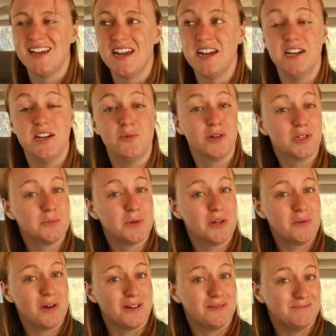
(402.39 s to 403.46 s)
and it worked
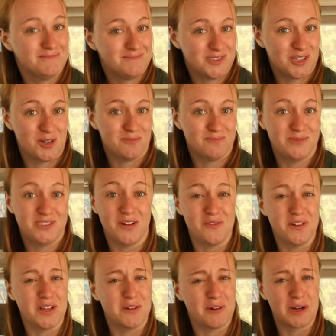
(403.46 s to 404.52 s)
pretty well. So
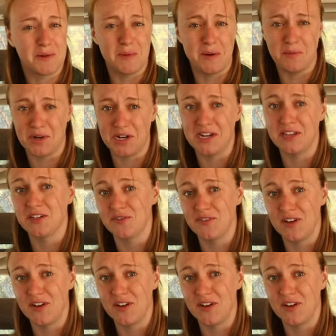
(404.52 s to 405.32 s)
definitely recommend bringing their